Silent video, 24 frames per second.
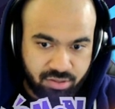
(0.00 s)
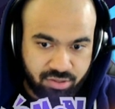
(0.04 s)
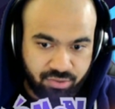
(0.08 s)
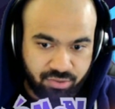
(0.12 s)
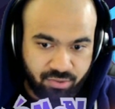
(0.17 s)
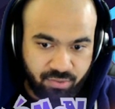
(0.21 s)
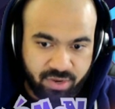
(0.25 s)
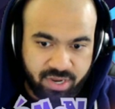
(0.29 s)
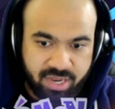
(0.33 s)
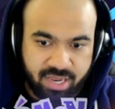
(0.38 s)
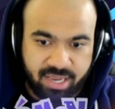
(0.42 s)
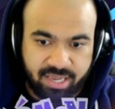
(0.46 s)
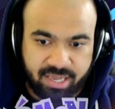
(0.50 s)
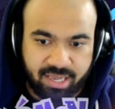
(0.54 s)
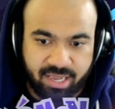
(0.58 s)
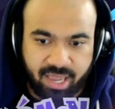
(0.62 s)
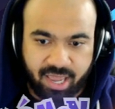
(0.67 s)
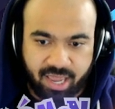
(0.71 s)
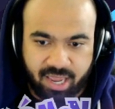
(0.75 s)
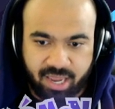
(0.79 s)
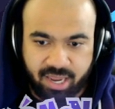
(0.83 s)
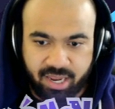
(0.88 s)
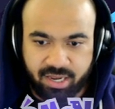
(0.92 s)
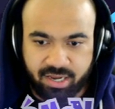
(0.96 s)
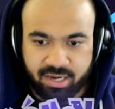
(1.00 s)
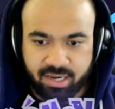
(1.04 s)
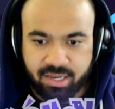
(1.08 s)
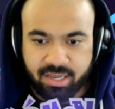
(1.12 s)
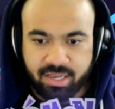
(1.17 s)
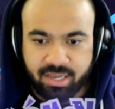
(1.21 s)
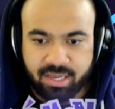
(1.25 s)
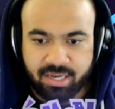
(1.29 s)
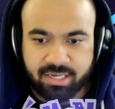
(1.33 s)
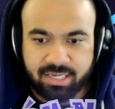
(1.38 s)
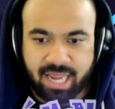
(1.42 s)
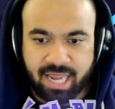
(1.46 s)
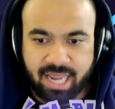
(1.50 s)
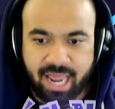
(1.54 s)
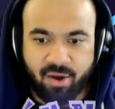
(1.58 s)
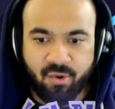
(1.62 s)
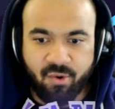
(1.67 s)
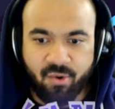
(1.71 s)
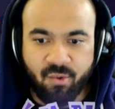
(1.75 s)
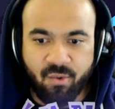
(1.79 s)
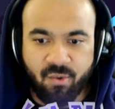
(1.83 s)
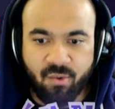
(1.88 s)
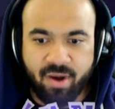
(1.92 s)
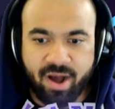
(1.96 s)
3K. That
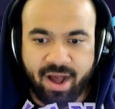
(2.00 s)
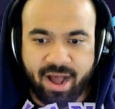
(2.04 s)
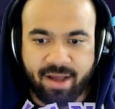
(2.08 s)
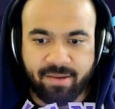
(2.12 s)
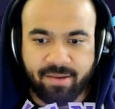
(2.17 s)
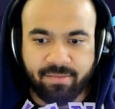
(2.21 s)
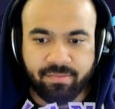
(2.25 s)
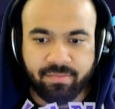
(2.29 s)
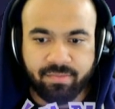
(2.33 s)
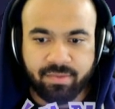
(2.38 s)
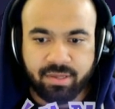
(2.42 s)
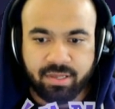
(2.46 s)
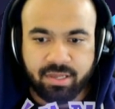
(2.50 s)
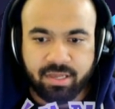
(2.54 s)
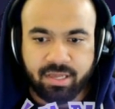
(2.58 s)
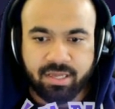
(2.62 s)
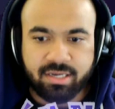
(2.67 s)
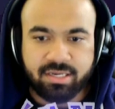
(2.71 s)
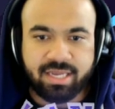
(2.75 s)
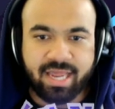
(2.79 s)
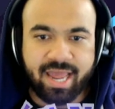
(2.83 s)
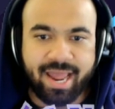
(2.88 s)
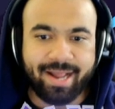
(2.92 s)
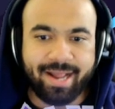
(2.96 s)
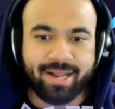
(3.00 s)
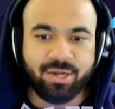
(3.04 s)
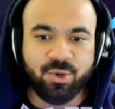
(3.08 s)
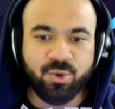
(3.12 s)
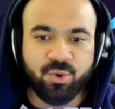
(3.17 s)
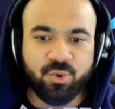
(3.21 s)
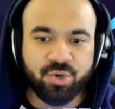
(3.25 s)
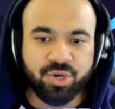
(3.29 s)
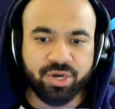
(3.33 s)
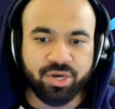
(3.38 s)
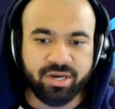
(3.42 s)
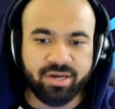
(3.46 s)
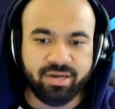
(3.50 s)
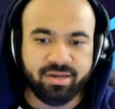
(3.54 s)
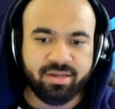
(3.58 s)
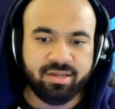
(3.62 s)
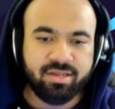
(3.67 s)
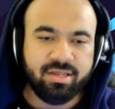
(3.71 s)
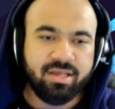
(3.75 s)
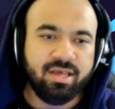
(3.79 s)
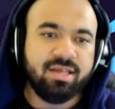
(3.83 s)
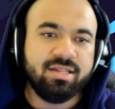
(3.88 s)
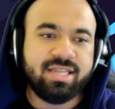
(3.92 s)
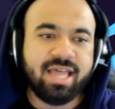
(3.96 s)
guap. That gouda.
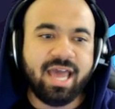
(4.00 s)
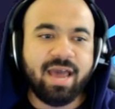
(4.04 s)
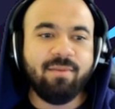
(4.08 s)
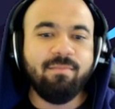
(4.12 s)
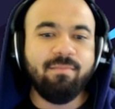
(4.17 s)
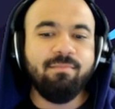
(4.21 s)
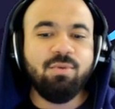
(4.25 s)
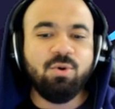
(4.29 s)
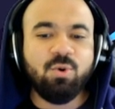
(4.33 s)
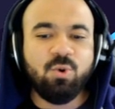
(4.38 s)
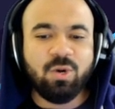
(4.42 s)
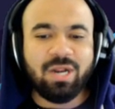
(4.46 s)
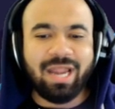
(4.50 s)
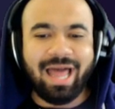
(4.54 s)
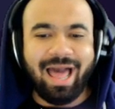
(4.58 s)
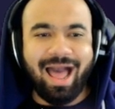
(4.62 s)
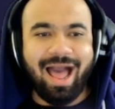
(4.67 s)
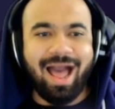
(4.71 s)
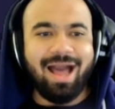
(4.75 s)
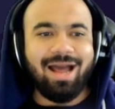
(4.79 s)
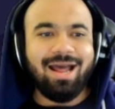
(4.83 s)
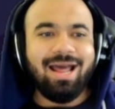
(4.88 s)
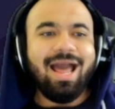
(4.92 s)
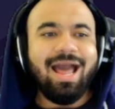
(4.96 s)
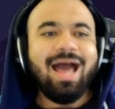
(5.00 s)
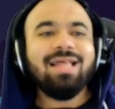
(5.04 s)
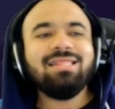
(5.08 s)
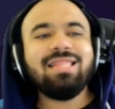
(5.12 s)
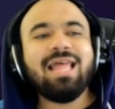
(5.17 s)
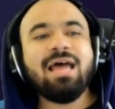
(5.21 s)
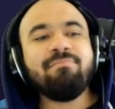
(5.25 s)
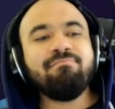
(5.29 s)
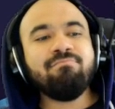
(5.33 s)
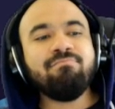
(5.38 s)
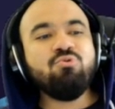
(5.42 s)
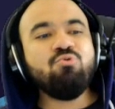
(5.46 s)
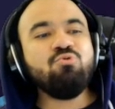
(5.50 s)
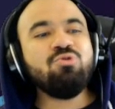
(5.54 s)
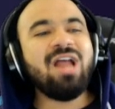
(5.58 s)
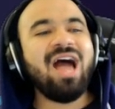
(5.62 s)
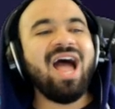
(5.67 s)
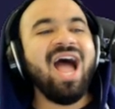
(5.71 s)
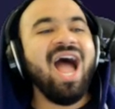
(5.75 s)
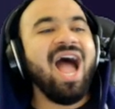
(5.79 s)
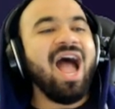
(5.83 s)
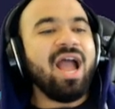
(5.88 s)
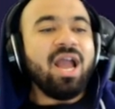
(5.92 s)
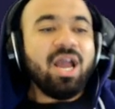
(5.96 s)
That moolah. That
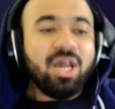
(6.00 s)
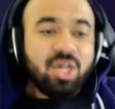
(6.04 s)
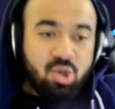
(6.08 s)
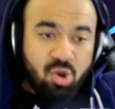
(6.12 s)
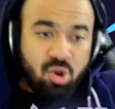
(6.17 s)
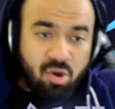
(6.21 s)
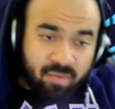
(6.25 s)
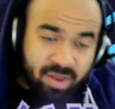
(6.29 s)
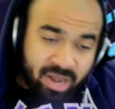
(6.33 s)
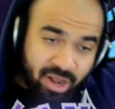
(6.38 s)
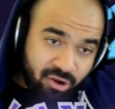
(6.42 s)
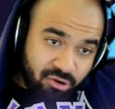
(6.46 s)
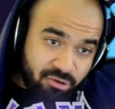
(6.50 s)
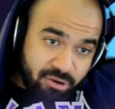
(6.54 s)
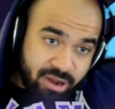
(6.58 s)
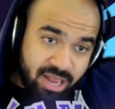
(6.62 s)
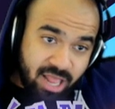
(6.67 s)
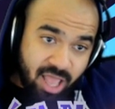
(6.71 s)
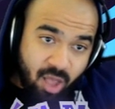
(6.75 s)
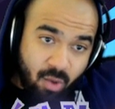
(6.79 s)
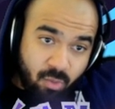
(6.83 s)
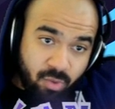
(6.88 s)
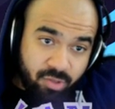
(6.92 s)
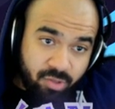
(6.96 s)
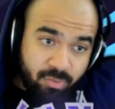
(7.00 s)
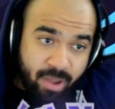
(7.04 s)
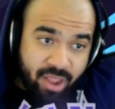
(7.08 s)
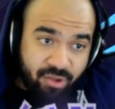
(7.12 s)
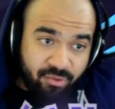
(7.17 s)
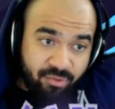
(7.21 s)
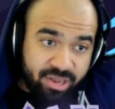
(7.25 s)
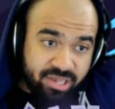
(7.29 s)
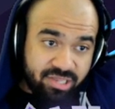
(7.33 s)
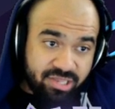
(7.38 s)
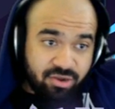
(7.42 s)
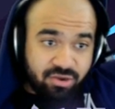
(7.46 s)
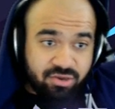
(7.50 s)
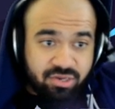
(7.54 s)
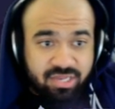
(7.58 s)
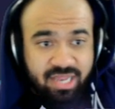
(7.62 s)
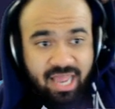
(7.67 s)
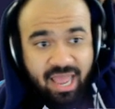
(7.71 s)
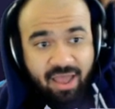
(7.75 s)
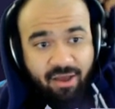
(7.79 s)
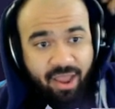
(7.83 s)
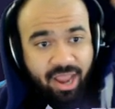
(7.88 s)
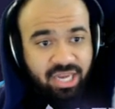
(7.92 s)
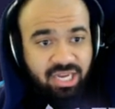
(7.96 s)
moolah. You've been a great help with my research.
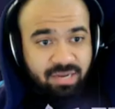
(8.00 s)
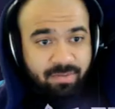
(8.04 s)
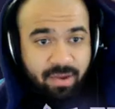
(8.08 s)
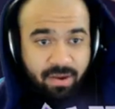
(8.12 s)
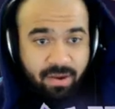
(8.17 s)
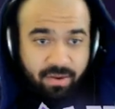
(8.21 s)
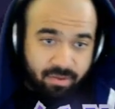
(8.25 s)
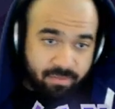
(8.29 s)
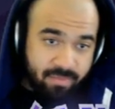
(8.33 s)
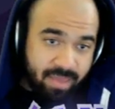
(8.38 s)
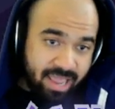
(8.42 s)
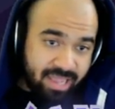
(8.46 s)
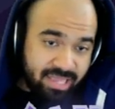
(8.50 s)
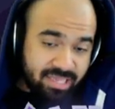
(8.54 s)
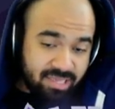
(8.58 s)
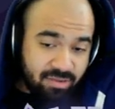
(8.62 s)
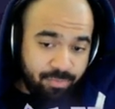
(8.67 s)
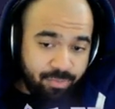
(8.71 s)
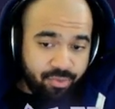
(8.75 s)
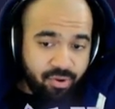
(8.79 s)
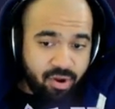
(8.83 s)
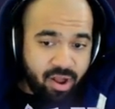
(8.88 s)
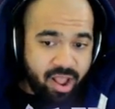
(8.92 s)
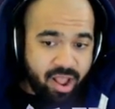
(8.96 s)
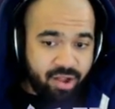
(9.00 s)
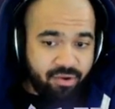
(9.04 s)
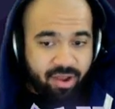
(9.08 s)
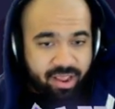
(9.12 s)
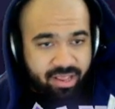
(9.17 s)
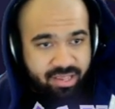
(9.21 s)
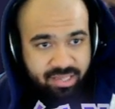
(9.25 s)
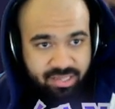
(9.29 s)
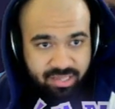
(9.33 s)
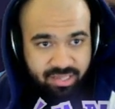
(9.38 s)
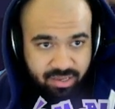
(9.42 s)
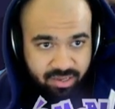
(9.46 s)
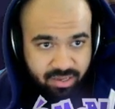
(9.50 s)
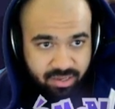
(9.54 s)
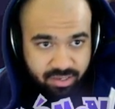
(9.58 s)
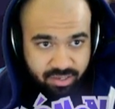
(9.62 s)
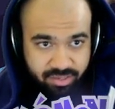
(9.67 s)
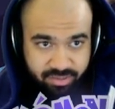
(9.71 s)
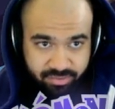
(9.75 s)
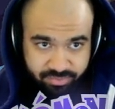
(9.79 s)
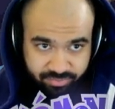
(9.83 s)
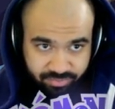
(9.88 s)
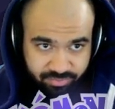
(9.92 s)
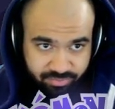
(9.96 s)
Now I should be able to make some progress.
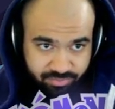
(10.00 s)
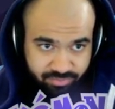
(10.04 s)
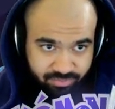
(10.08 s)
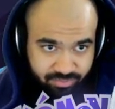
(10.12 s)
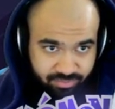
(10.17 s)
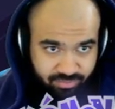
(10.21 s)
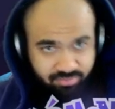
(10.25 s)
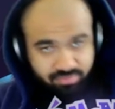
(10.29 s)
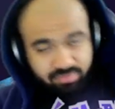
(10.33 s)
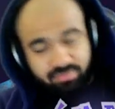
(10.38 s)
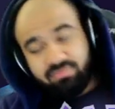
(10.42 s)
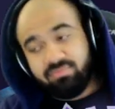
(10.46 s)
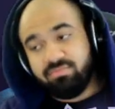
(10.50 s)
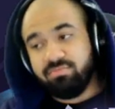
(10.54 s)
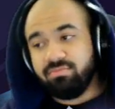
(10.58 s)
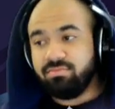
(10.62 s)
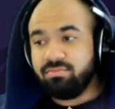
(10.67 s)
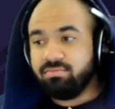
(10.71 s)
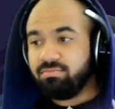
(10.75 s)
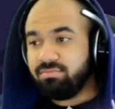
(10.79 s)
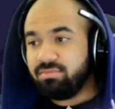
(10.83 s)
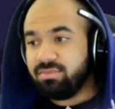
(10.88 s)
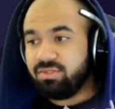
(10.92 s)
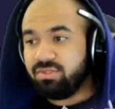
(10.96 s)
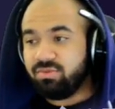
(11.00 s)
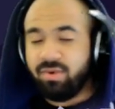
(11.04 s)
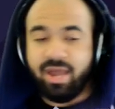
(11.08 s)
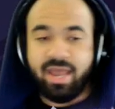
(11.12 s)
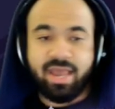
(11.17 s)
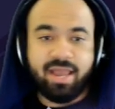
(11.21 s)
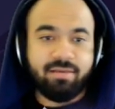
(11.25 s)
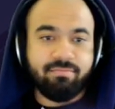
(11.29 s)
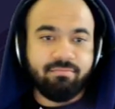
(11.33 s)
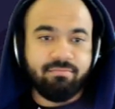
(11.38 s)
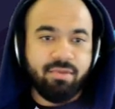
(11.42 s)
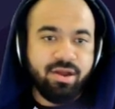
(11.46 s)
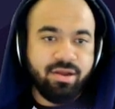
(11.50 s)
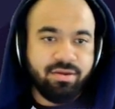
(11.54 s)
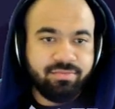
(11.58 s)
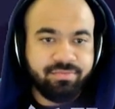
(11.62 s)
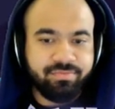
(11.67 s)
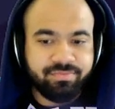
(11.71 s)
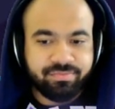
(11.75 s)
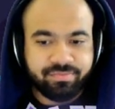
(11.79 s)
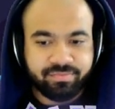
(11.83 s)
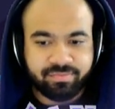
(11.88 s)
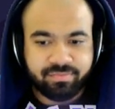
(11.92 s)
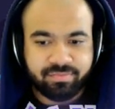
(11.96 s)
Swag, bruh.
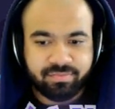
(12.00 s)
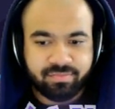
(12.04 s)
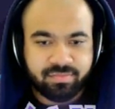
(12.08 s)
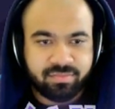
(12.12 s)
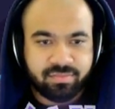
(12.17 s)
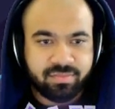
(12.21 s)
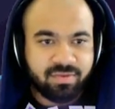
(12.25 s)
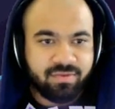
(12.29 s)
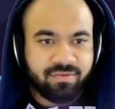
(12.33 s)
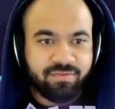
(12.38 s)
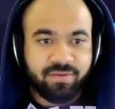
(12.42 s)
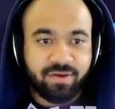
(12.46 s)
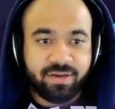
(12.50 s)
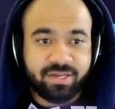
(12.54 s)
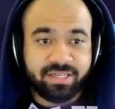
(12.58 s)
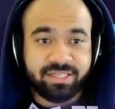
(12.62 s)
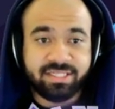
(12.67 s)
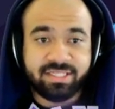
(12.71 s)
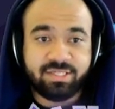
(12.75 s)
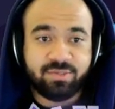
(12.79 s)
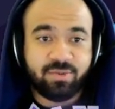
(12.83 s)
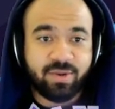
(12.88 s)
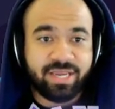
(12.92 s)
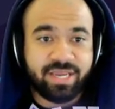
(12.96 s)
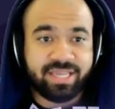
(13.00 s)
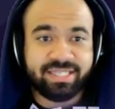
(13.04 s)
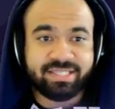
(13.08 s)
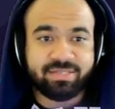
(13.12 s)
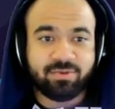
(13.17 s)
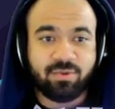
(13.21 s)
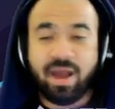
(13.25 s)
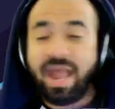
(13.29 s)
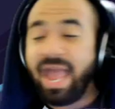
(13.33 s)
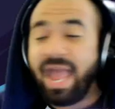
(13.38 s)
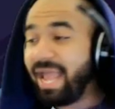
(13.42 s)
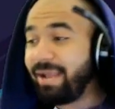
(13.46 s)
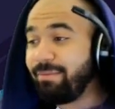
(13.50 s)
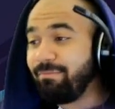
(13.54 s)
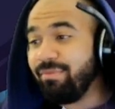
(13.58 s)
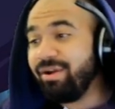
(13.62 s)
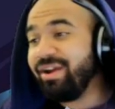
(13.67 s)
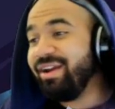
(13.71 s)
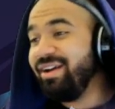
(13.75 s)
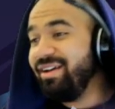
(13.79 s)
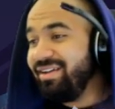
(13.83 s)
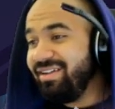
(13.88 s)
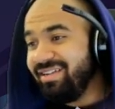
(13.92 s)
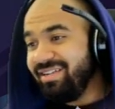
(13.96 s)
Fucking swiggy swag,
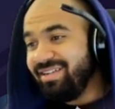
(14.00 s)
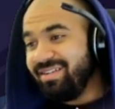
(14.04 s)
bruh.